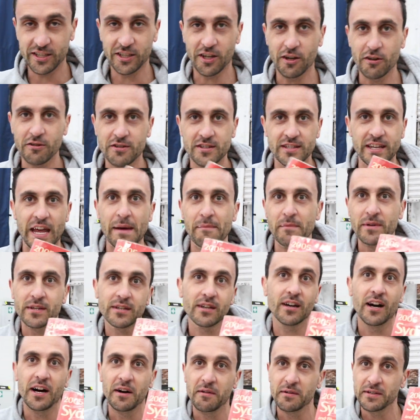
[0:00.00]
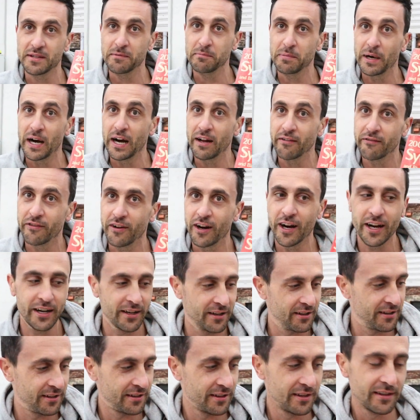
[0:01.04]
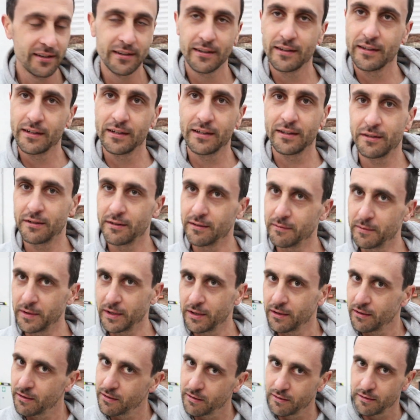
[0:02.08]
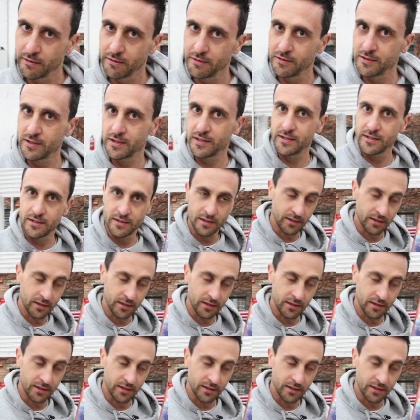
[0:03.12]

told Sam this car was a barn find. I mean, who uses this